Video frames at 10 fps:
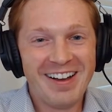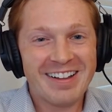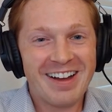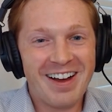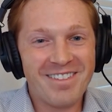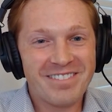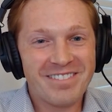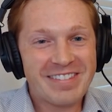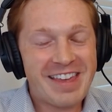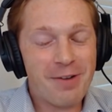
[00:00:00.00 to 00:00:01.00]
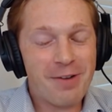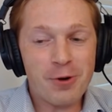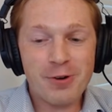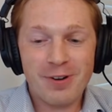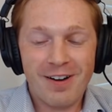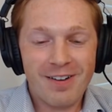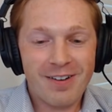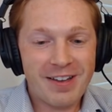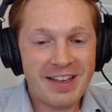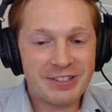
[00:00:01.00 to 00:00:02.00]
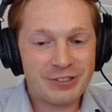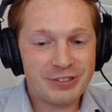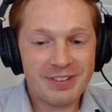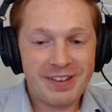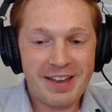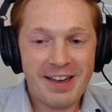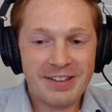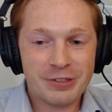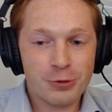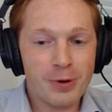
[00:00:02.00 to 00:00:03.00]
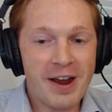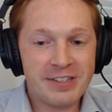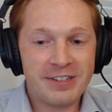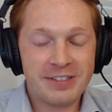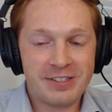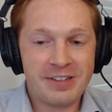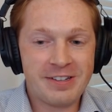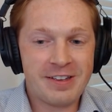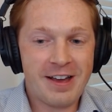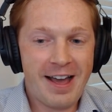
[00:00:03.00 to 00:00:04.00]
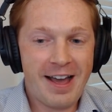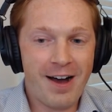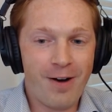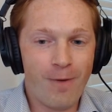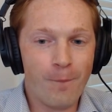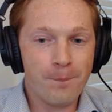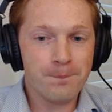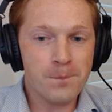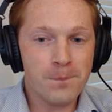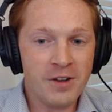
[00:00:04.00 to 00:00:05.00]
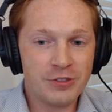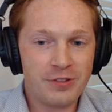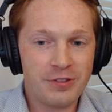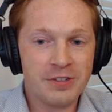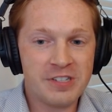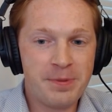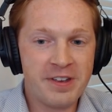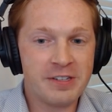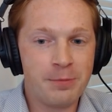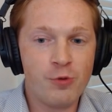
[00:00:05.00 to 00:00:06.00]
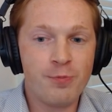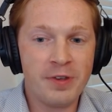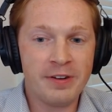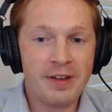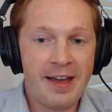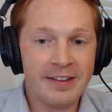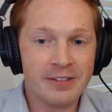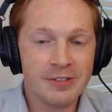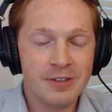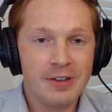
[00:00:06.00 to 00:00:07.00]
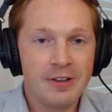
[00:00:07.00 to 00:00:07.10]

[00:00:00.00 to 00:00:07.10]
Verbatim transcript: uh, yeah, we're it's it's crazy to see how much the C P E S N movement has